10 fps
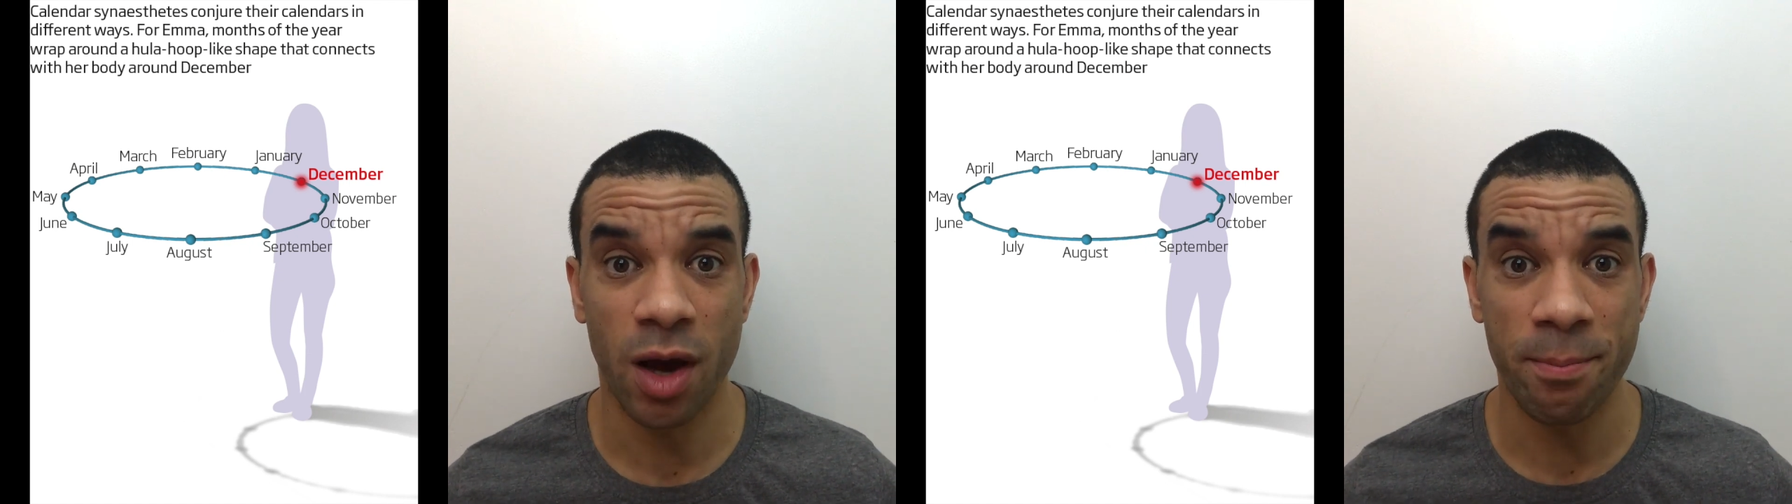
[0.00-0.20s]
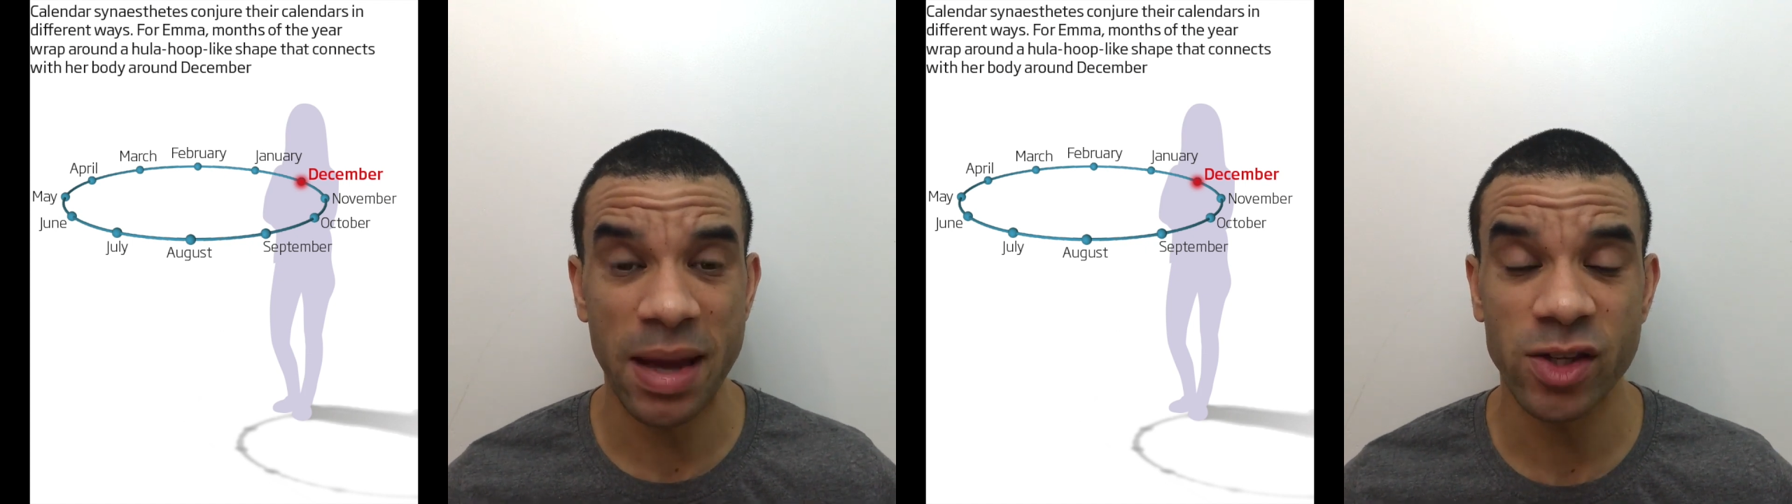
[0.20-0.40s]

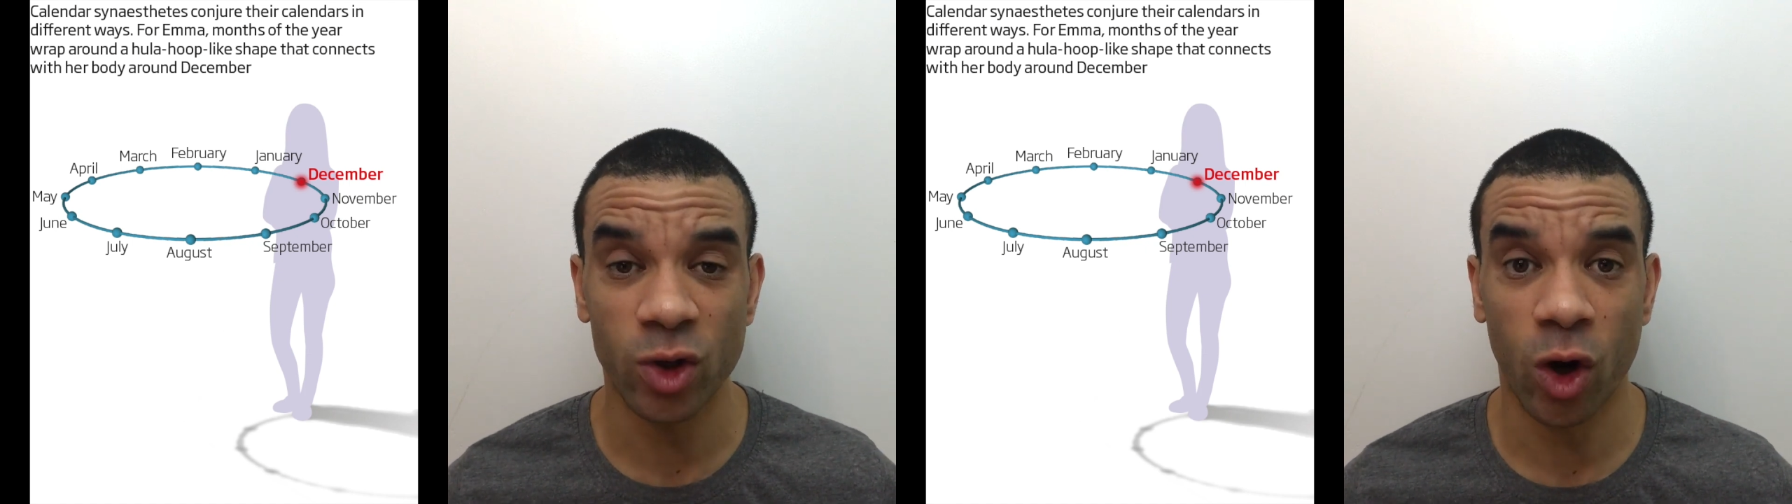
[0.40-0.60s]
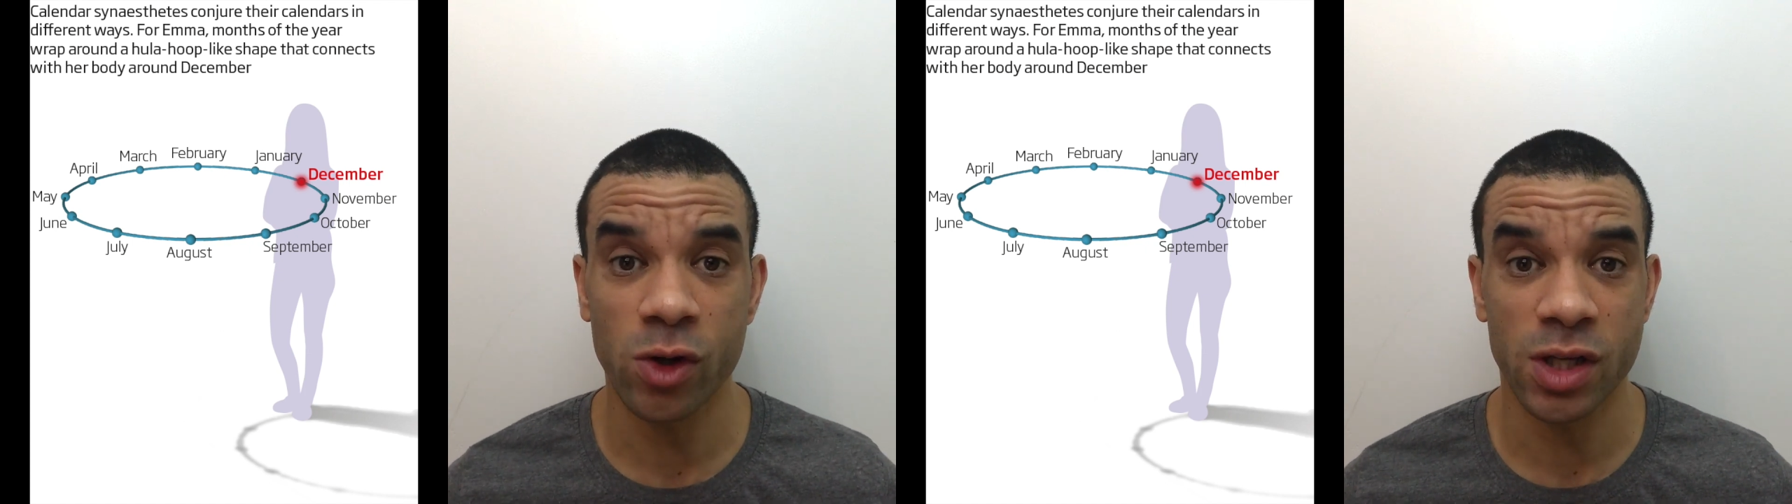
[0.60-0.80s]
her
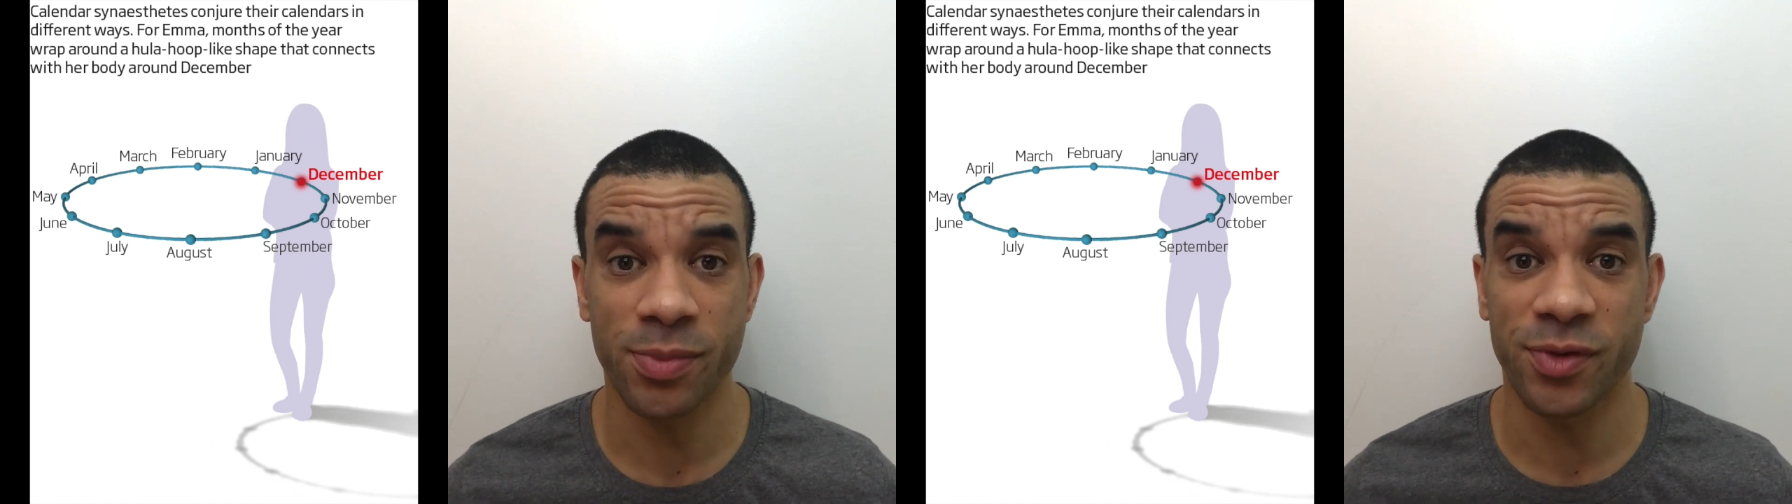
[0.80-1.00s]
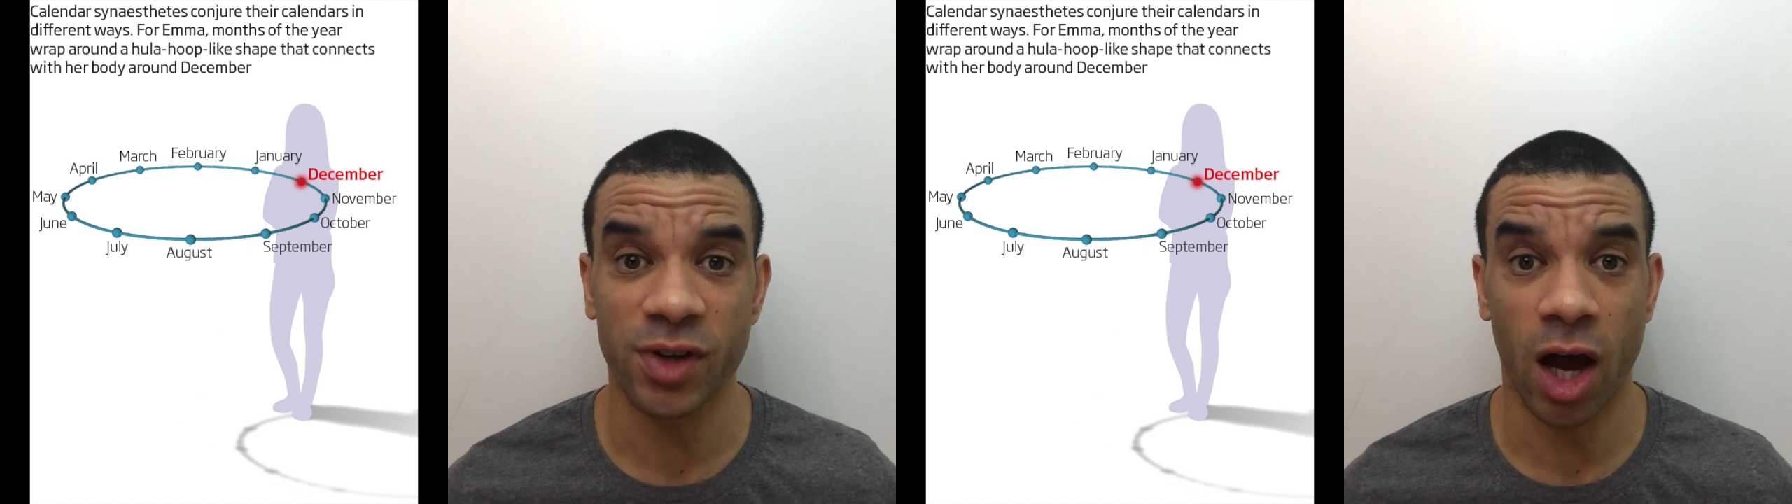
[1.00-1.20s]
mental
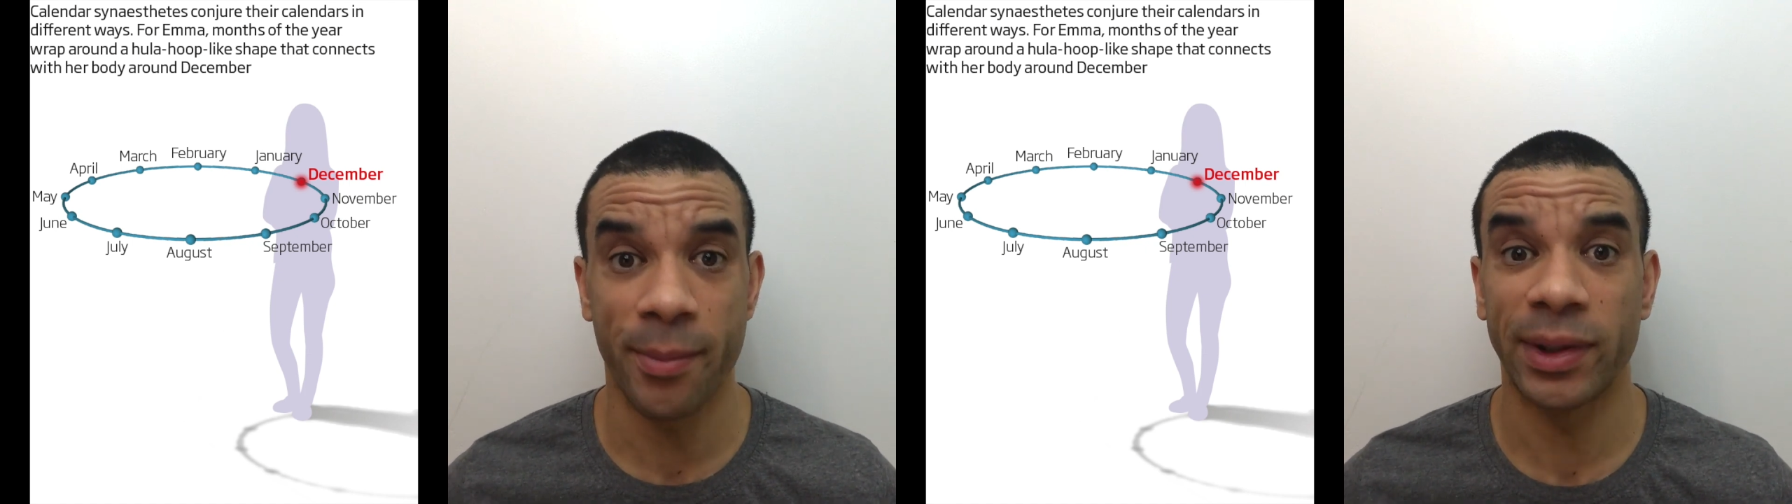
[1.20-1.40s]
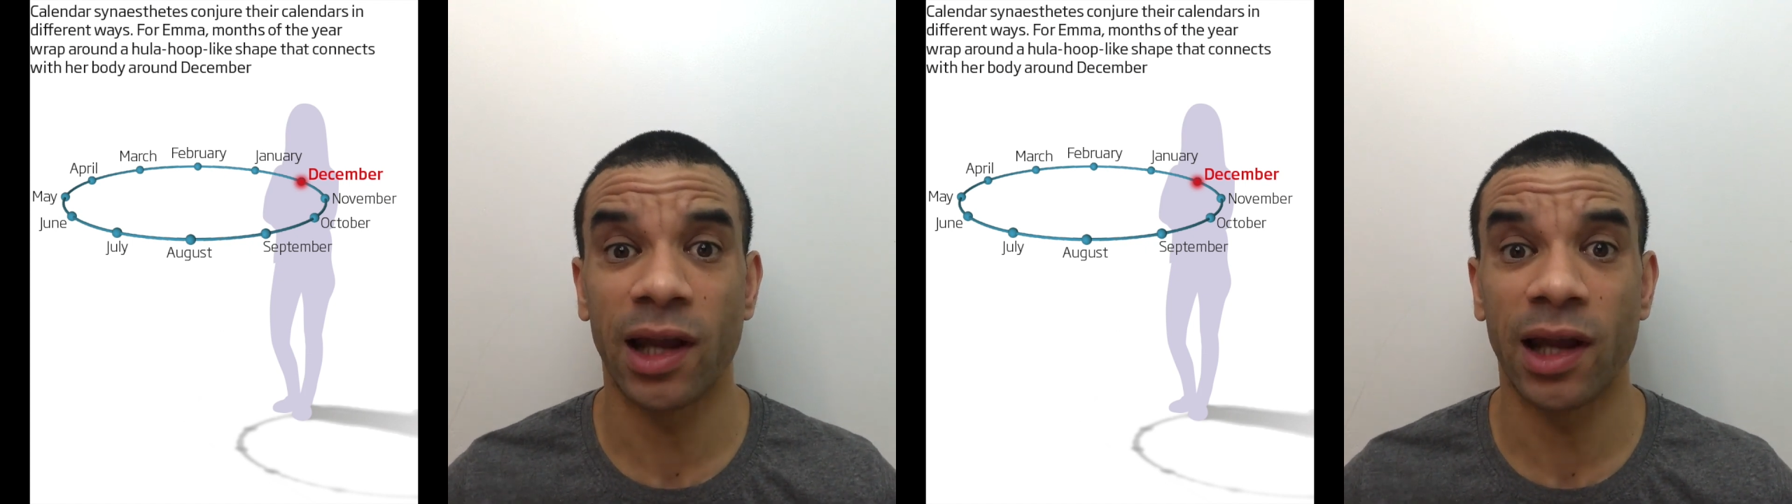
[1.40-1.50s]
concept of time